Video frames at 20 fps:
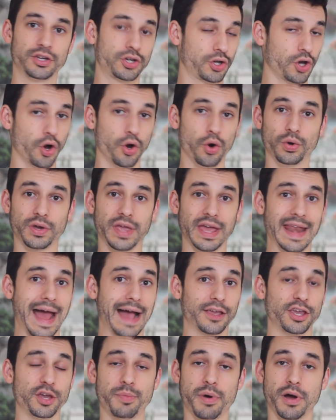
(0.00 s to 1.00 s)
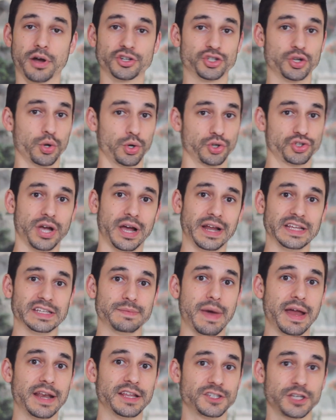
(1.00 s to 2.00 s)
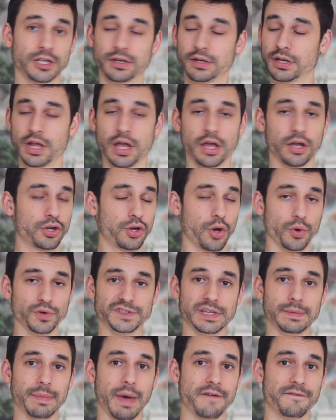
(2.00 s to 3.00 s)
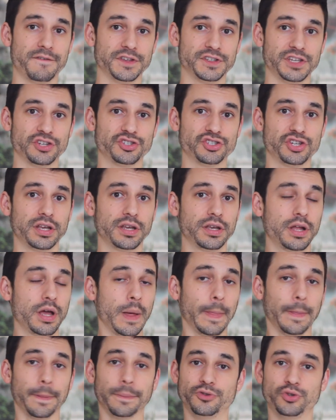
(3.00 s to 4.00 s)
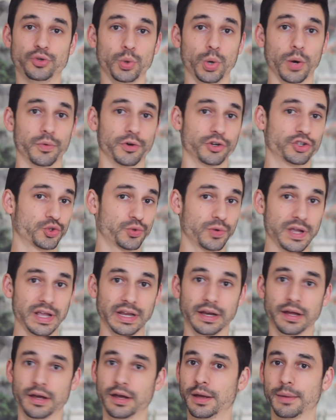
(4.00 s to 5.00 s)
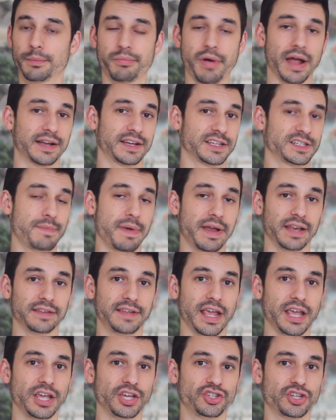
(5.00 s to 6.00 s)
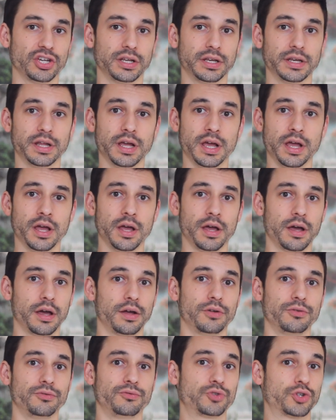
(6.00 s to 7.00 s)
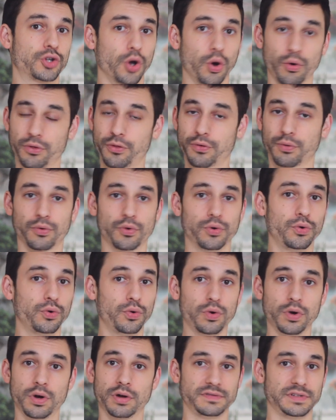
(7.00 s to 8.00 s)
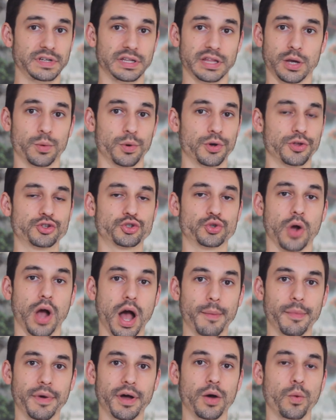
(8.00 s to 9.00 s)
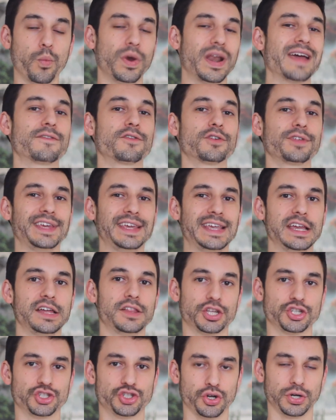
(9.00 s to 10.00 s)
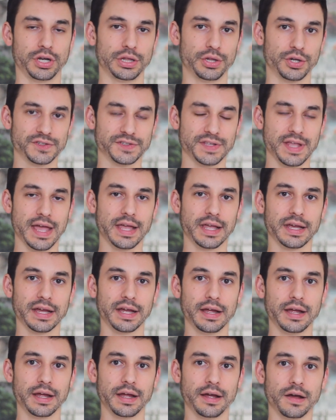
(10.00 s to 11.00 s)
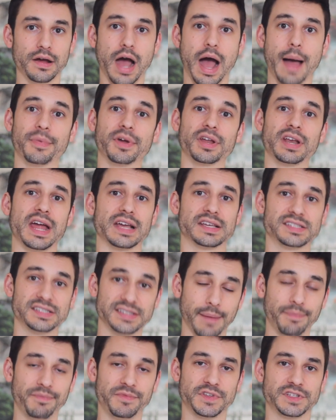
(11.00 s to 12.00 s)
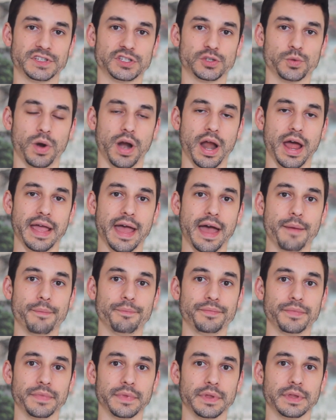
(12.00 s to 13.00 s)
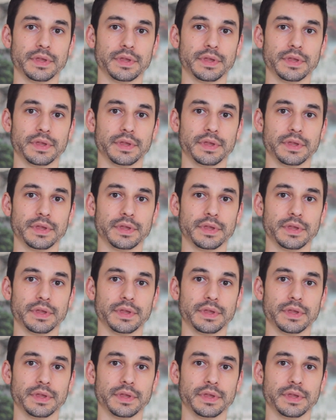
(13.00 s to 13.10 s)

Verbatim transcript: go get acupuncture or Chinese medicine, go see my physician, do a retreat, practice meditation, go through dealing with trauma, whatever the healing journey looks like. I'm going to accept this is where I am,